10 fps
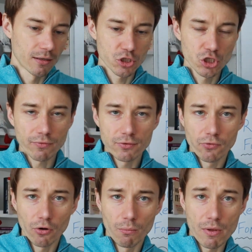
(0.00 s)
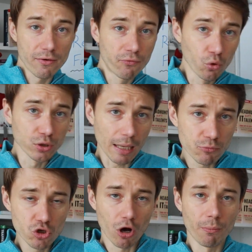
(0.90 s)
shift from the
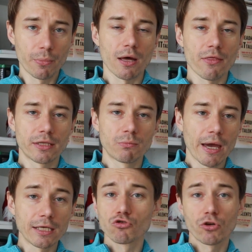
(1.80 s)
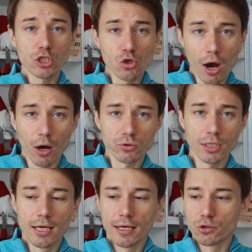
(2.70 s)
full-time job that may stress you
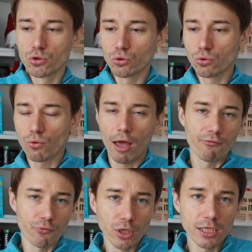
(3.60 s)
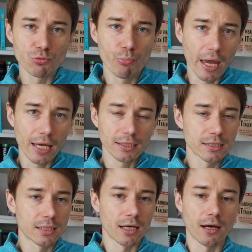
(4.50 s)
out to a
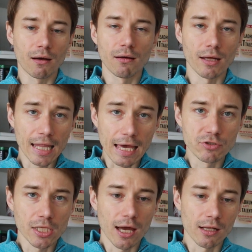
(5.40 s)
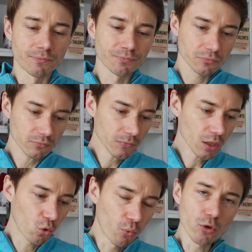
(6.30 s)
freelance-based lifestyle
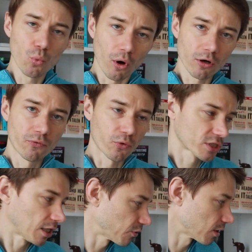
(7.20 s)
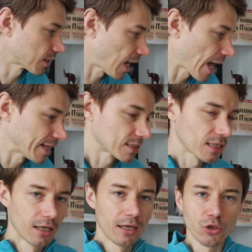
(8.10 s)
where you work for several clients,
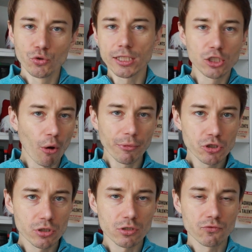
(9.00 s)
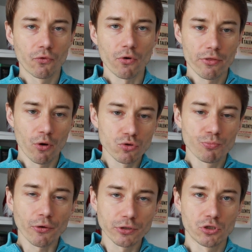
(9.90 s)
you get commissions for those
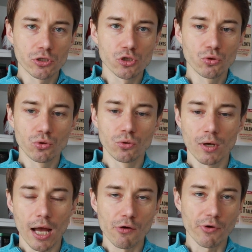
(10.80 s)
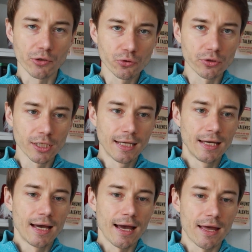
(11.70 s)
positions you recruit,
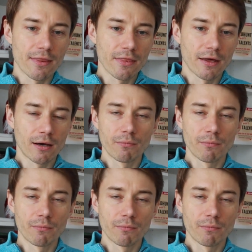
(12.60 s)
and